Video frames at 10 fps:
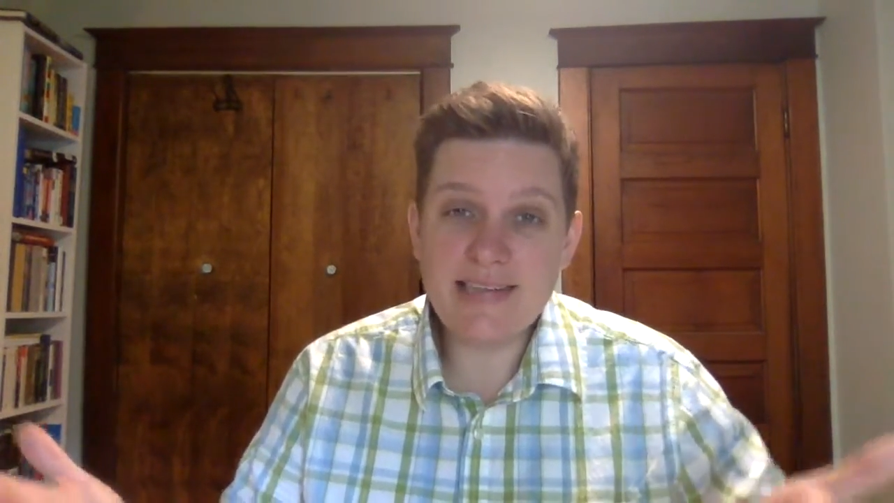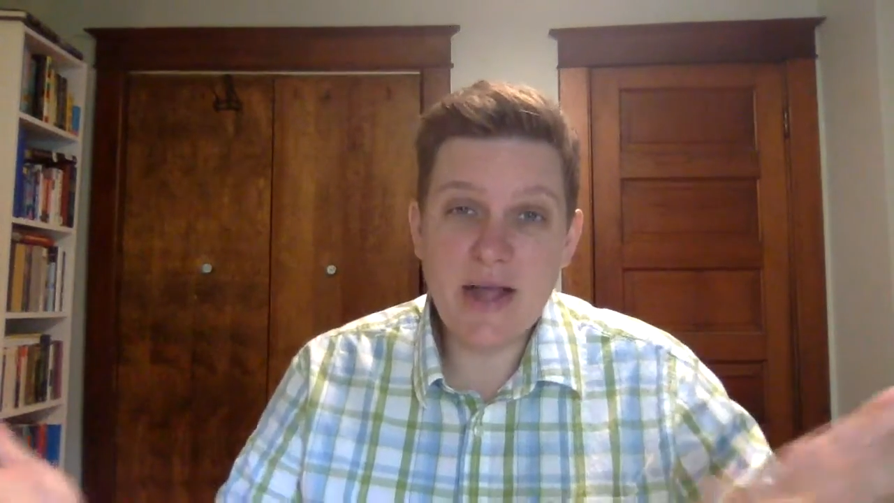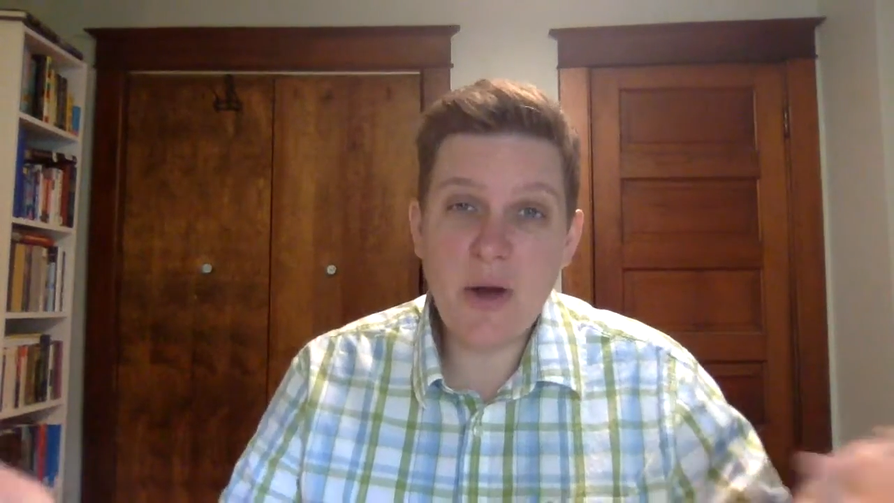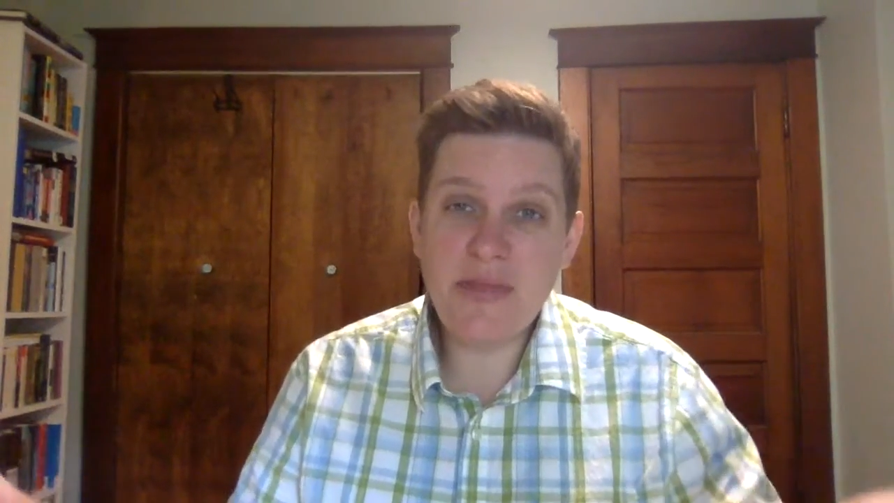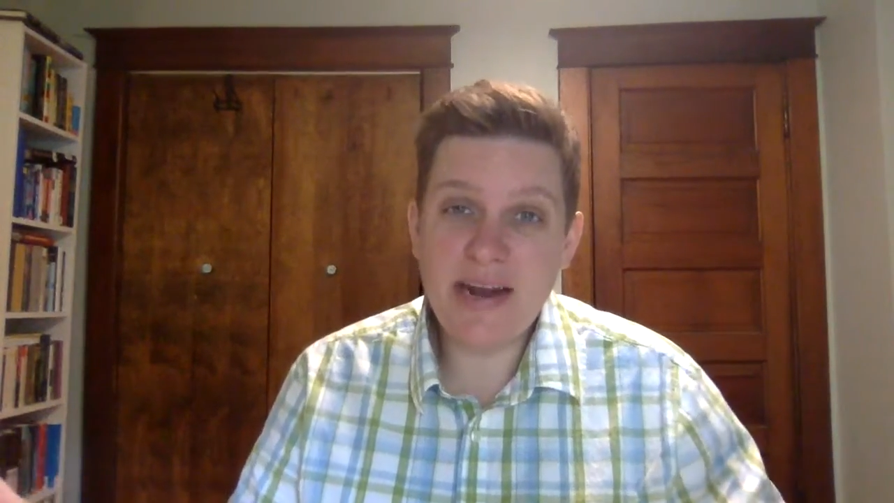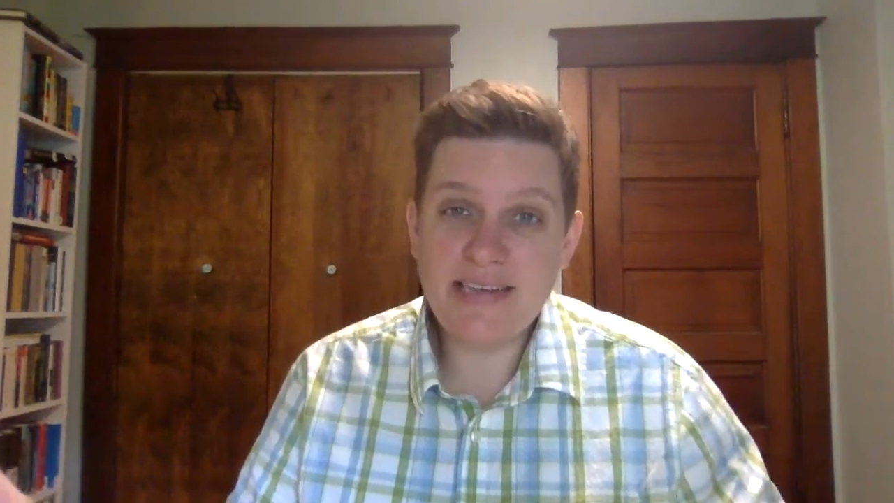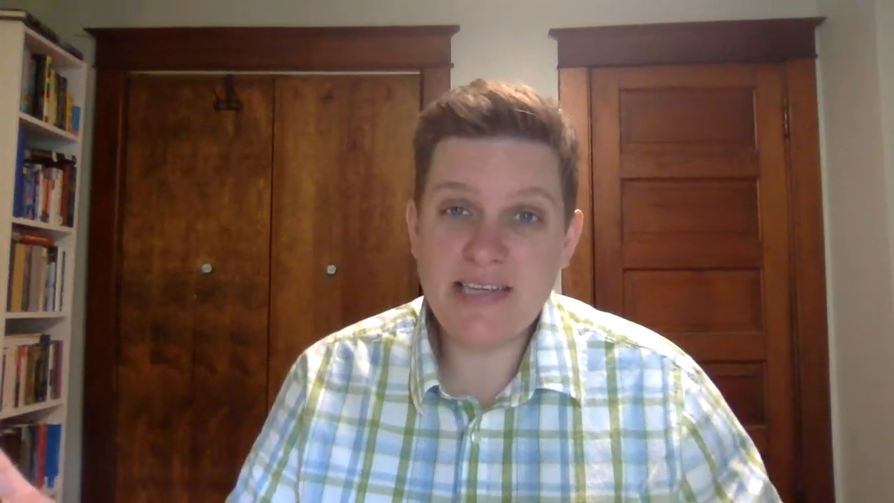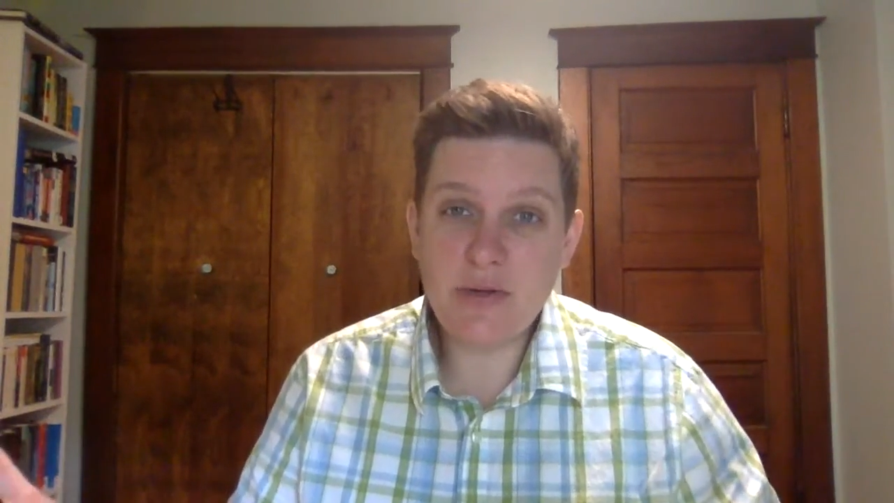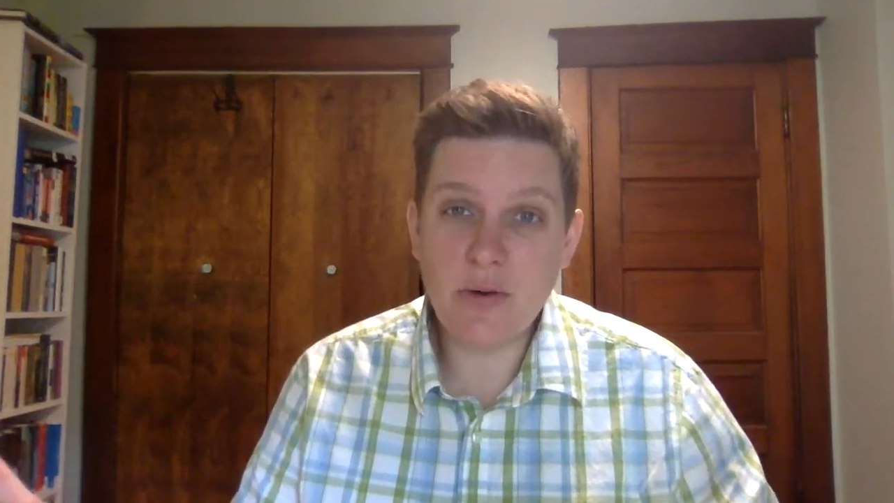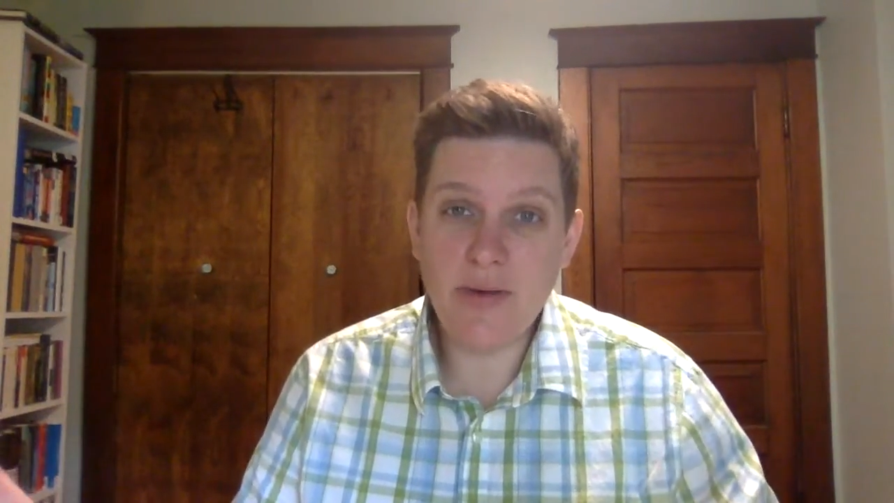I hope that I
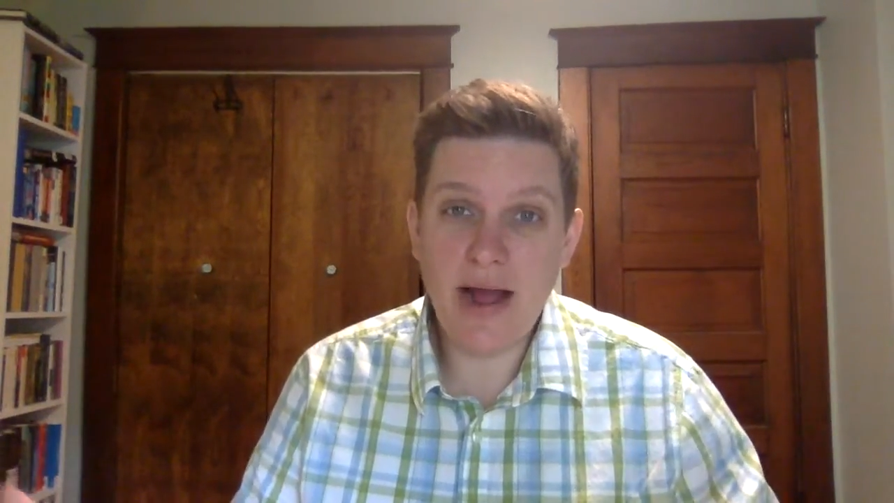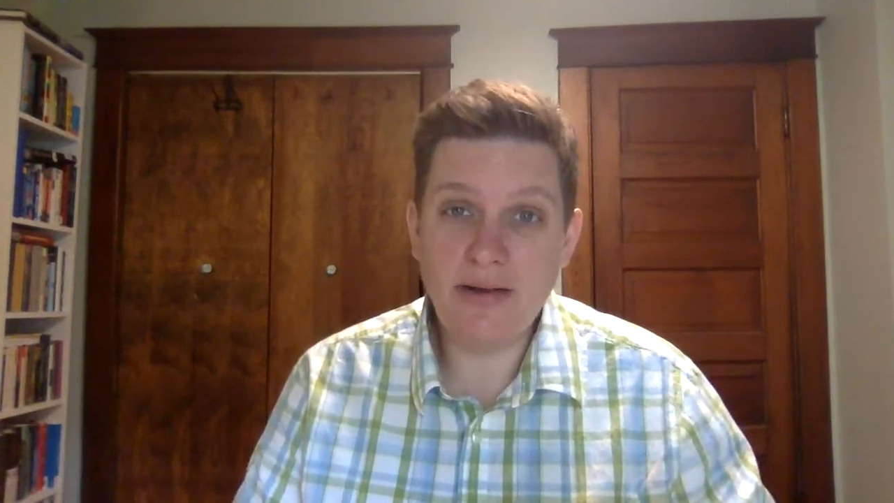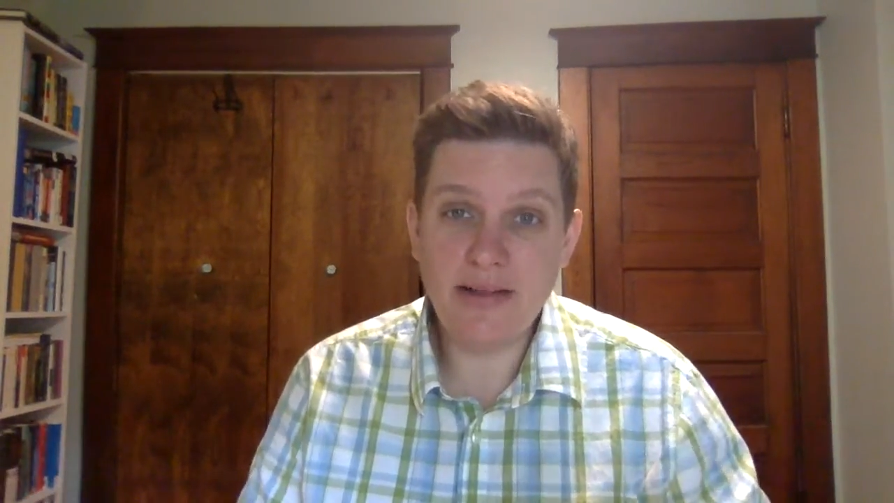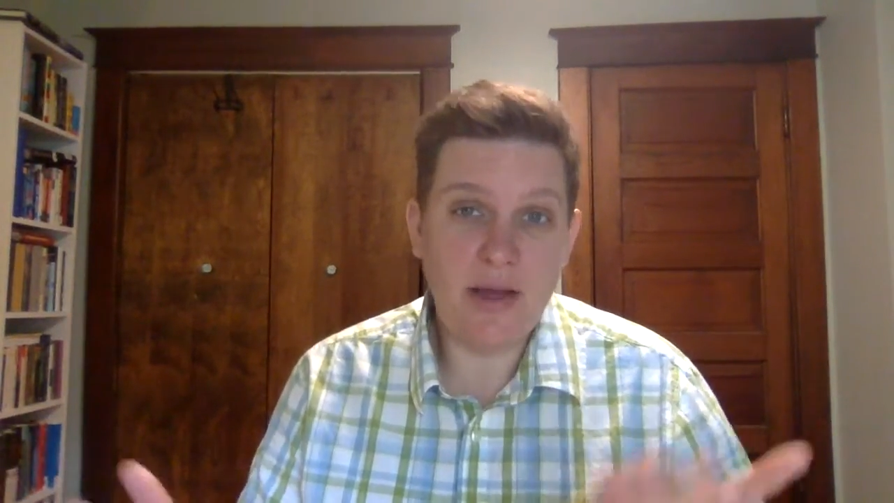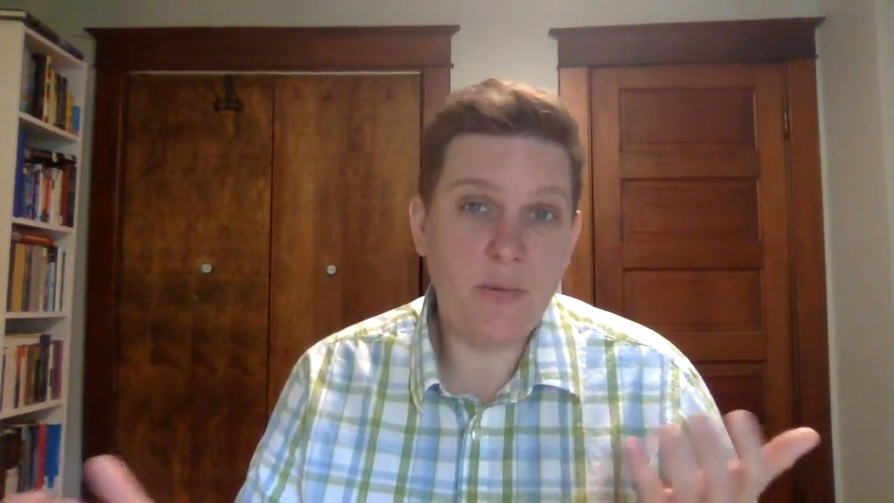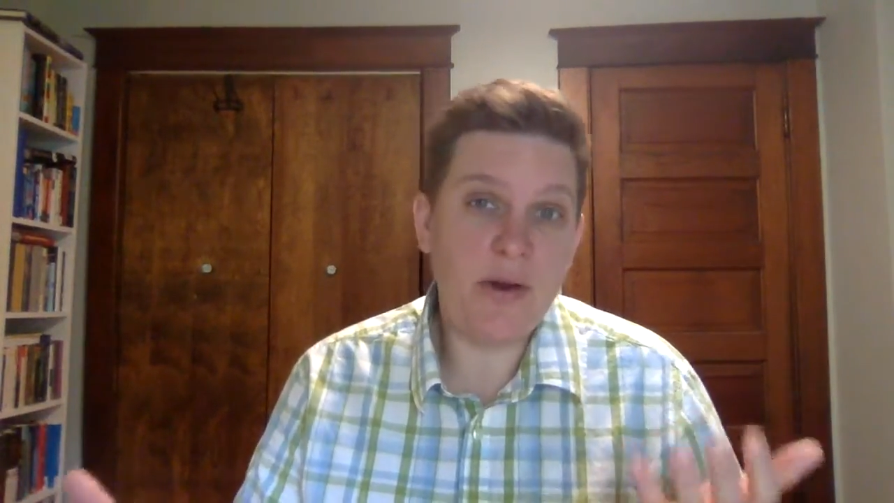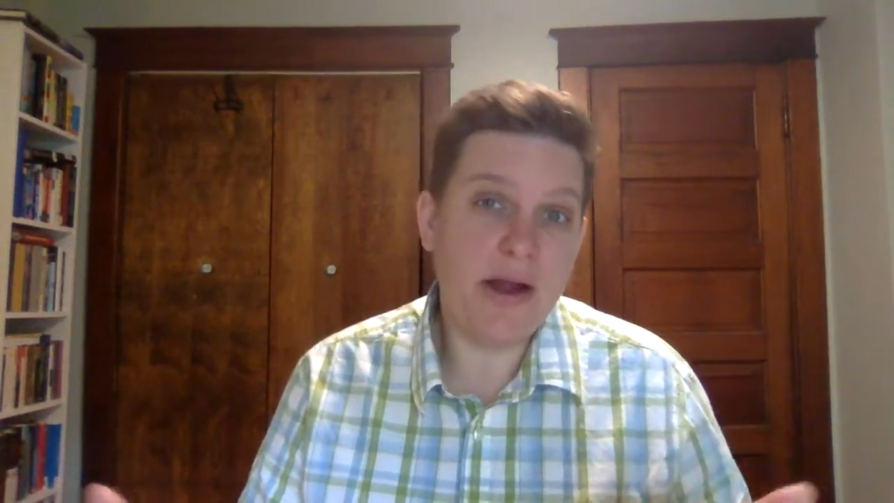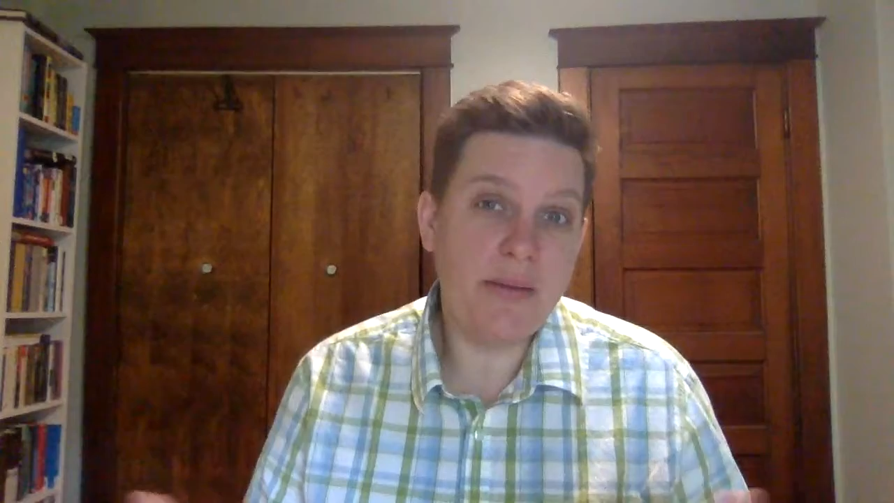see you around and that we're